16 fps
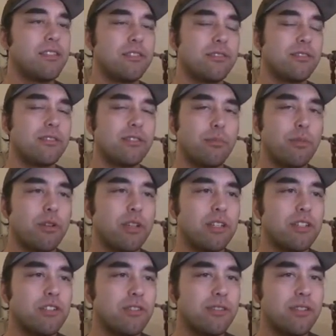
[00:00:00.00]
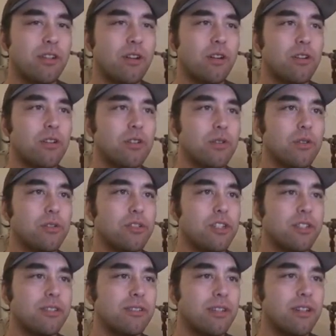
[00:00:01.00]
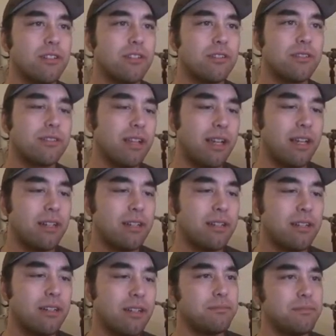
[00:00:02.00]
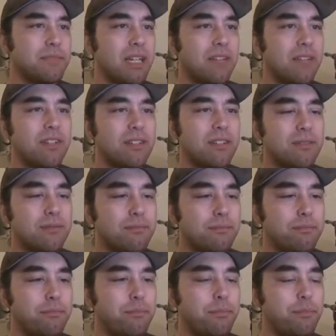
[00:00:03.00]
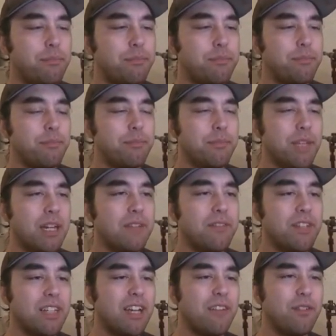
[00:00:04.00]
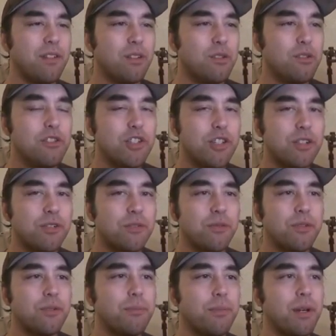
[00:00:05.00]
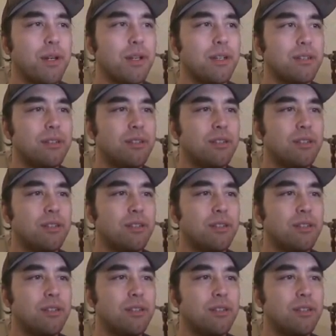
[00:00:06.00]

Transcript: this is a pretty interesting article just to understand, uh, not even not even evolution, but